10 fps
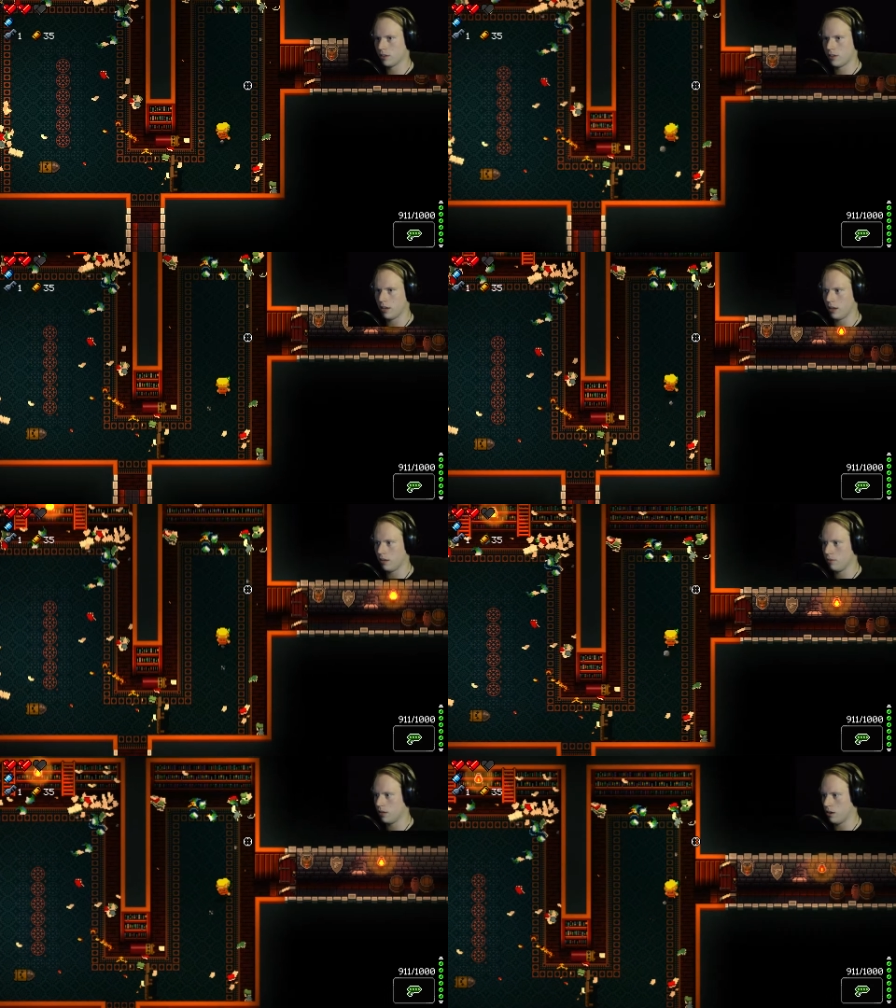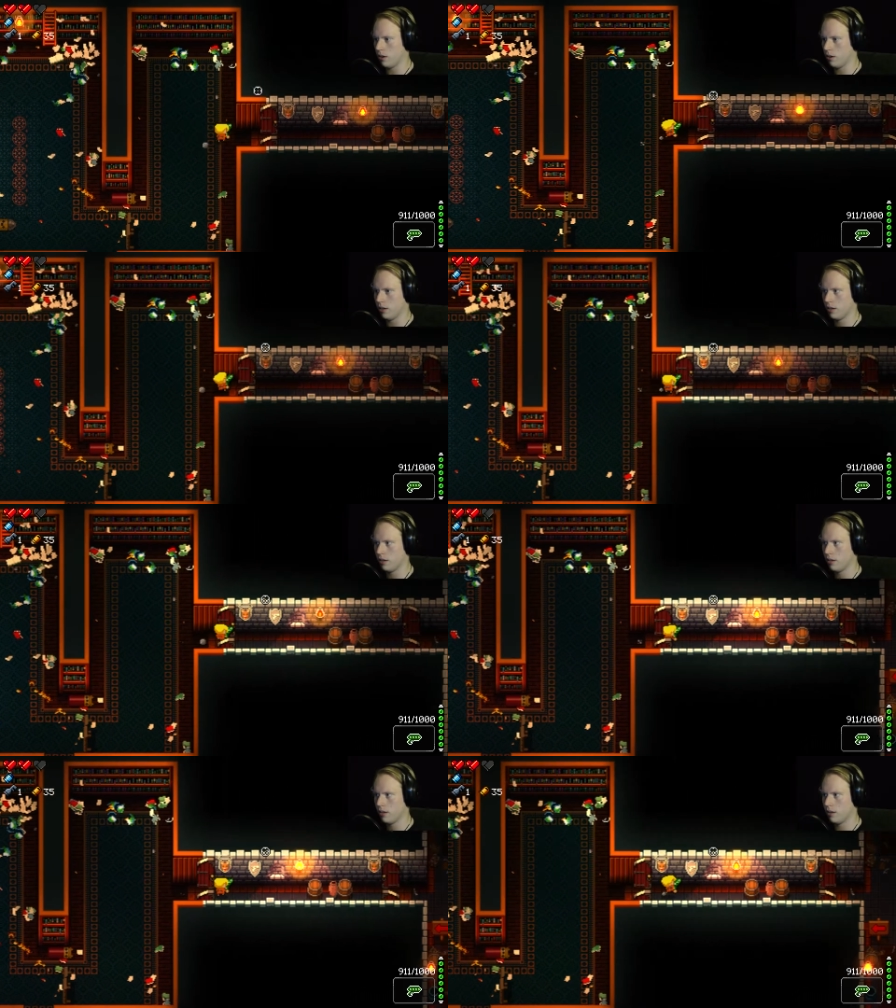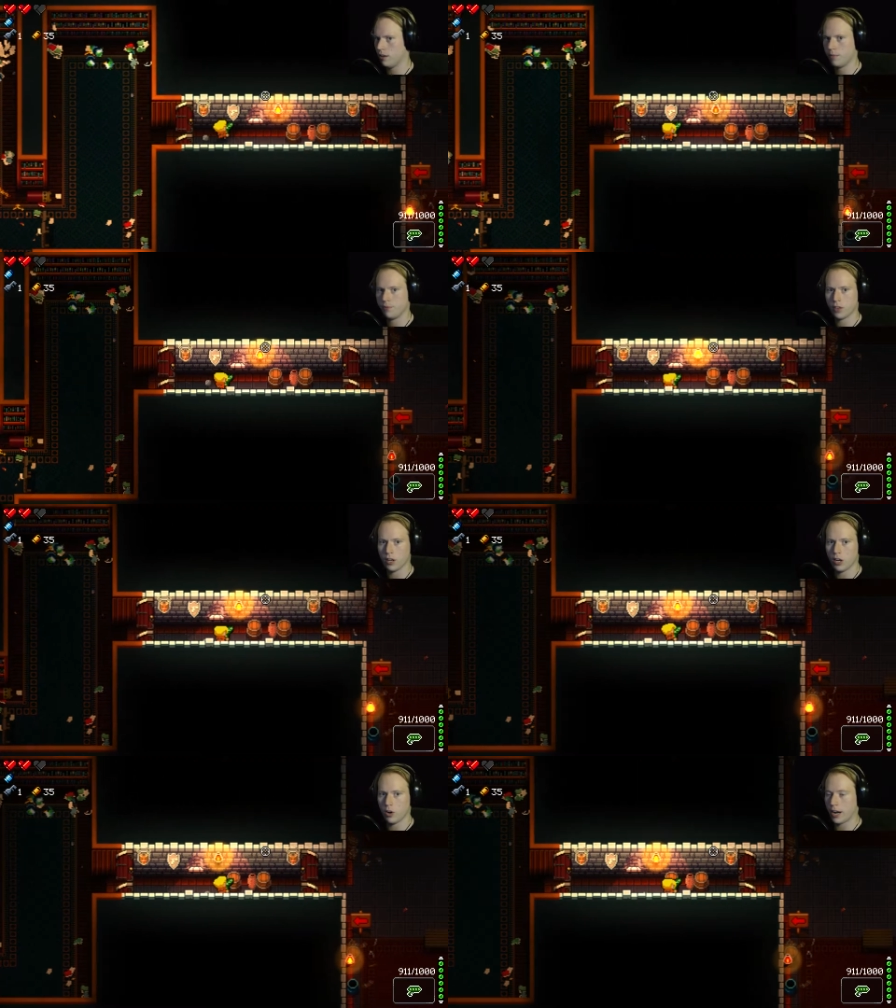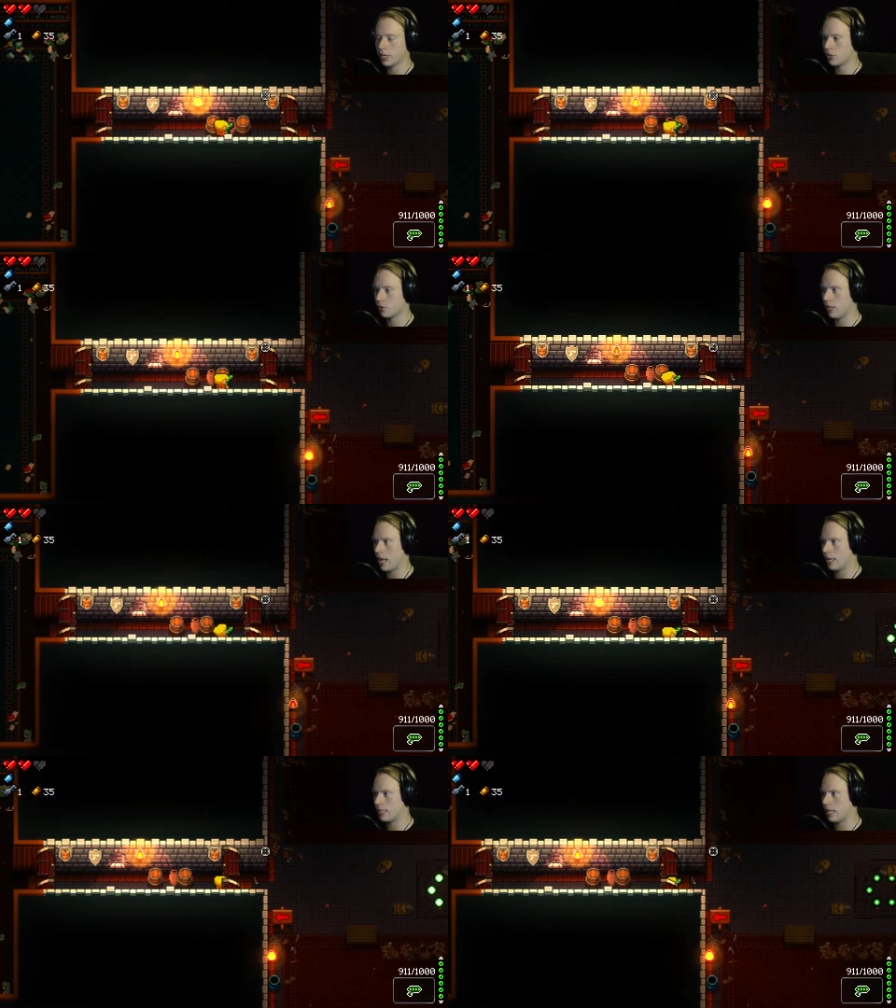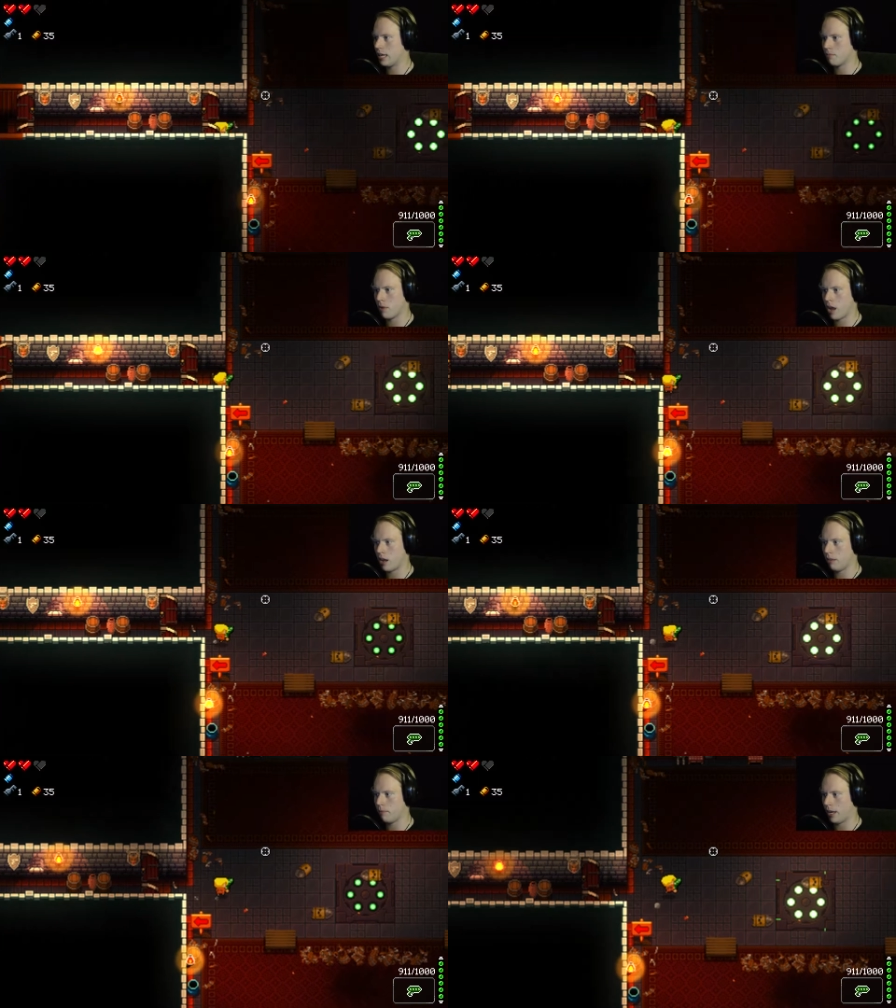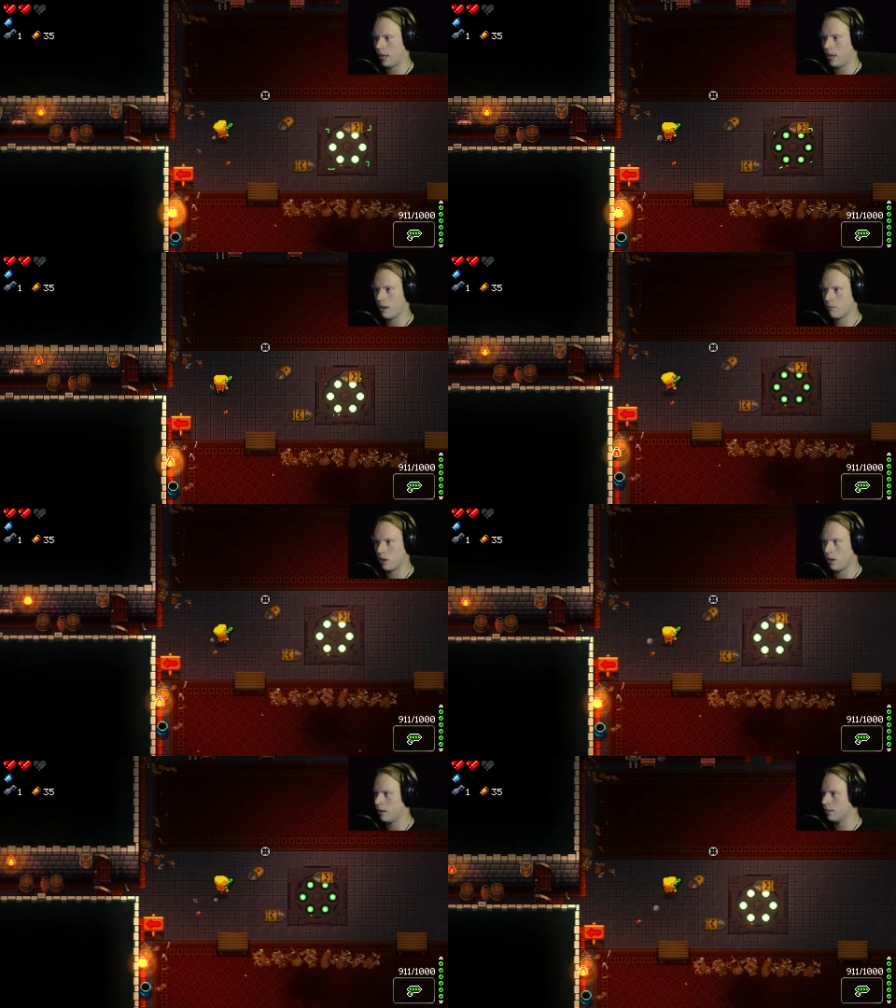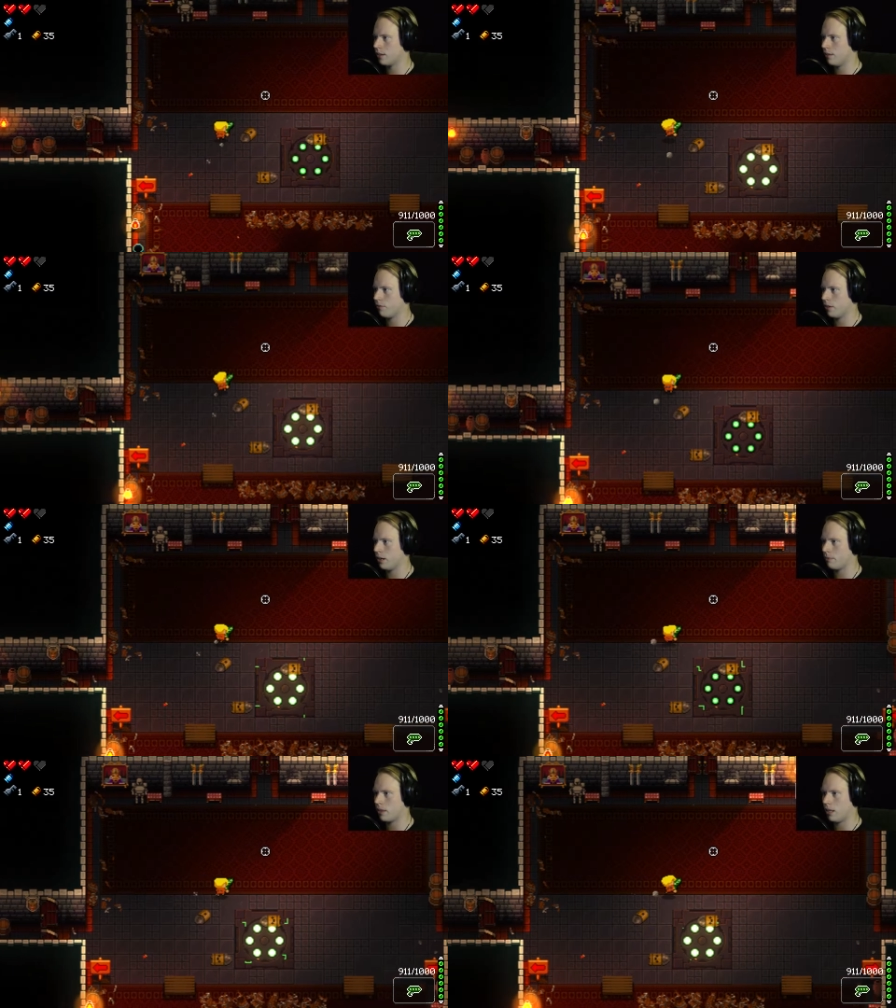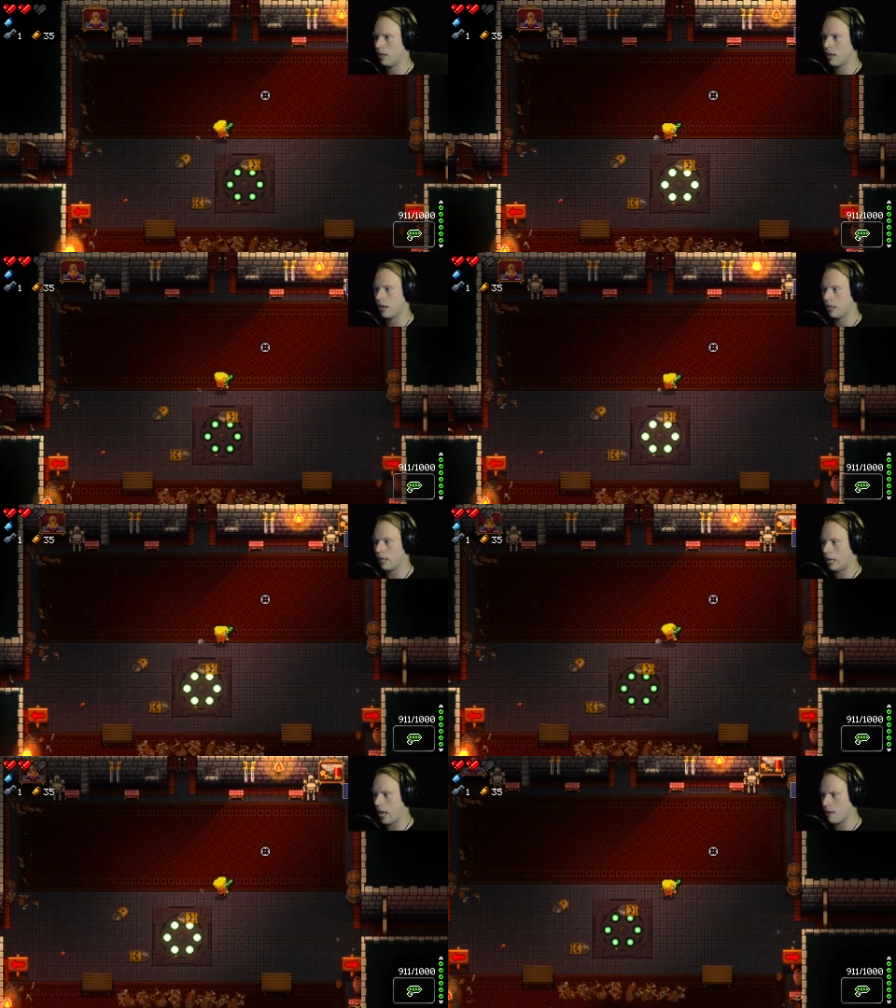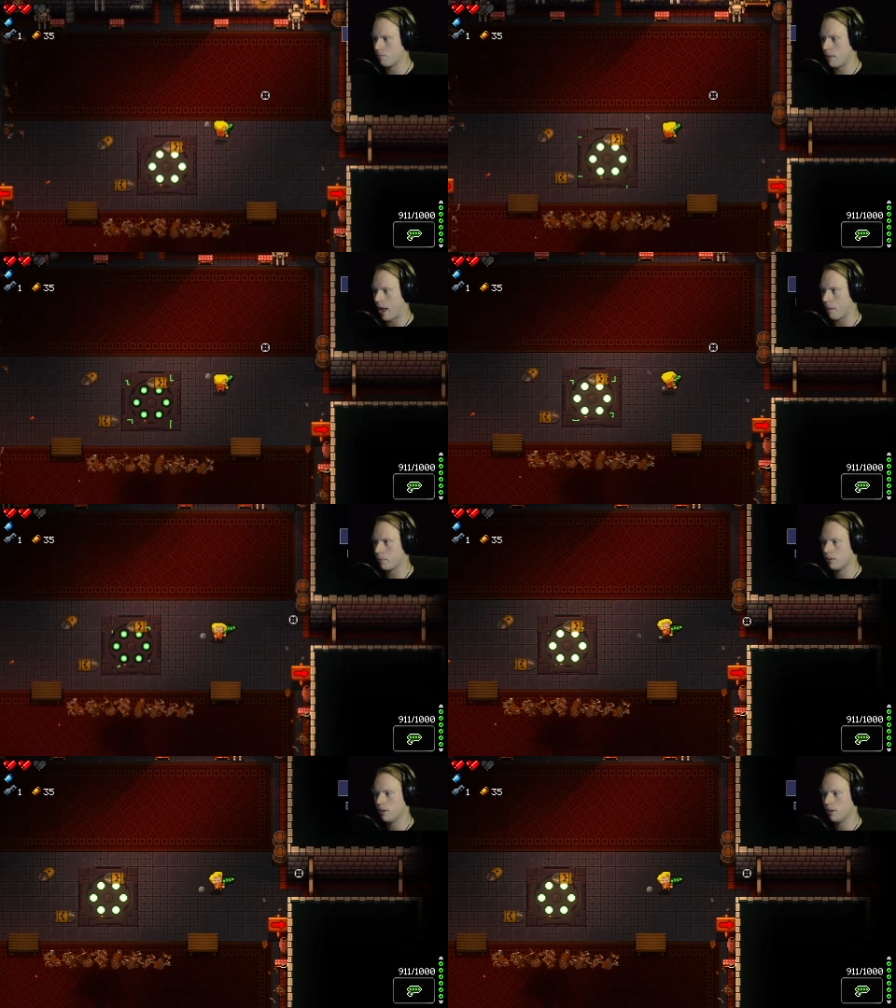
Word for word: Okay, here we go. Oh, and I just realized that my camera is covering up the game map.